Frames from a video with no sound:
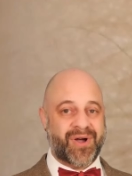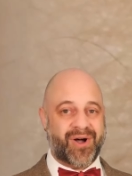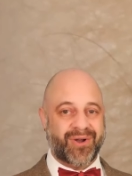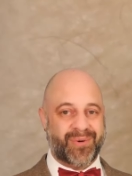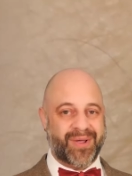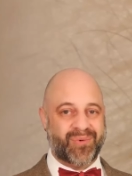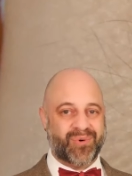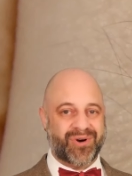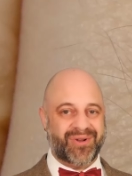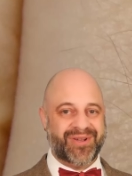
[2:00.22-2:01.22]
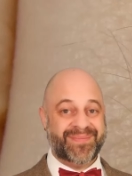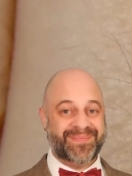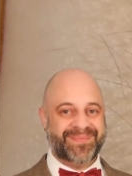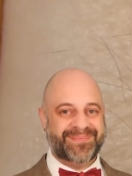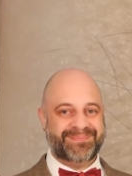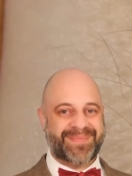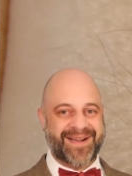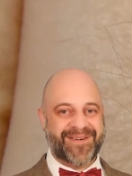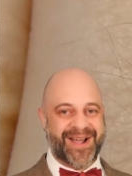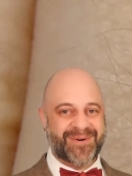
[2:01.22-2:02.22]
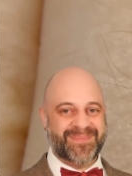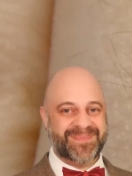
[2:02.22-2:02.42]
all around the world. Bye for now.